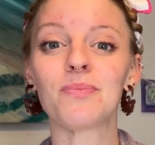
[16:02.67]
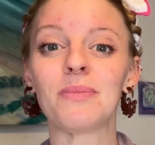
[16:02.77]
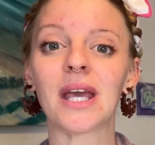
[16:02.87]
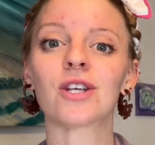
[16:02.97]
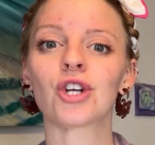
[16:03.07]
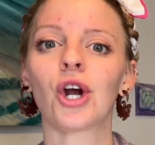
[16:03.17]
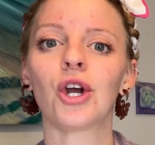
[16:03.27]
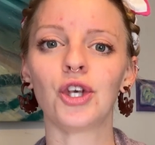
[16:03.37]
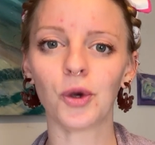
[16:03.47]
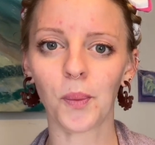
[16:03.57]
Make sure
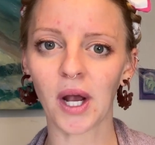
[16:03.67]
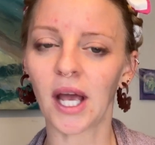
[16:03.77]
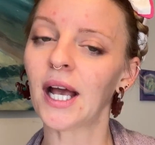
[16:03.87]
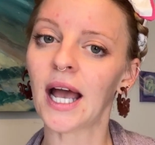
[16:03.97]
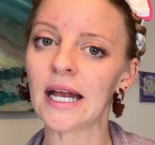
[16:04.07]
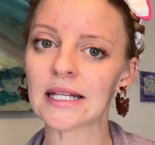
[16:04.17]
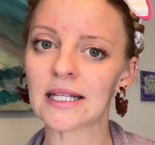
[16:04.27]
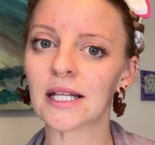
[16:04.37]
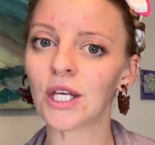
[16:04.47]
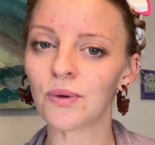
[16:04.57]
you bring
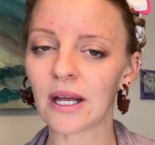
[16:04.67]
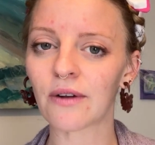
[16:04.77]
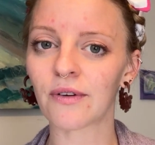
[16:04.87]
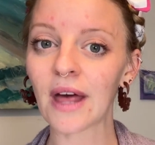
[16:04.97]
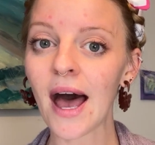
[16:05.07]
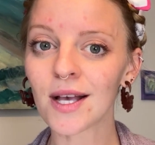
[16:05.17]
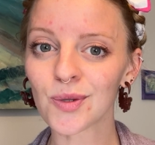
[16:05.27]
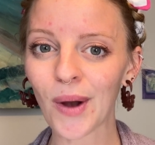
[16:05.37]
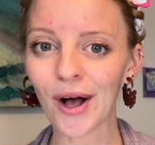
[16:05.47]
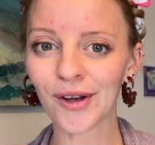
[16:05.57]
anything that you need for that as
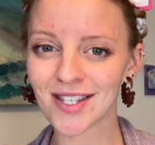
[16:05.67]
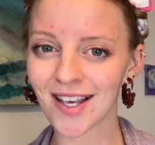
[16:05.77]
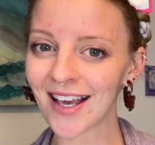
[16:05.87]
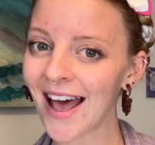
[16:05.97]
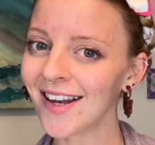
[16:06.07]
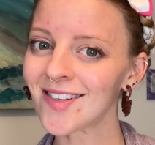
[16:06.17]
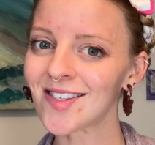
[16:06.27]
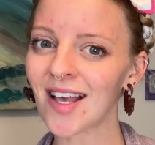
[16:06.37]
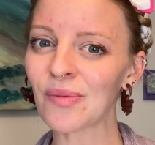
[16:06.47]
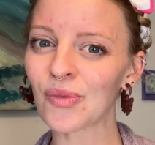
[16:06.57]
well, because again,
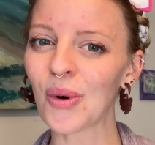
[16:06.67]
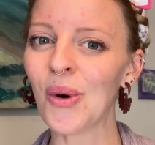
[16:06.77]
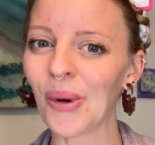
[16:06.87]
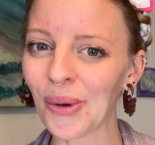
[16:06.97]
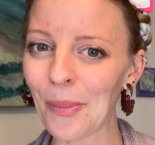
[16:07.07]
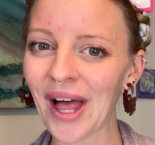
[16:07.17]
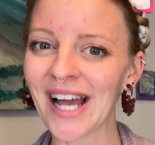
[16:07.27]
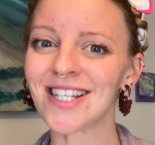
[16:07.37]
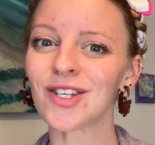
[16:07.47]
same rule applies.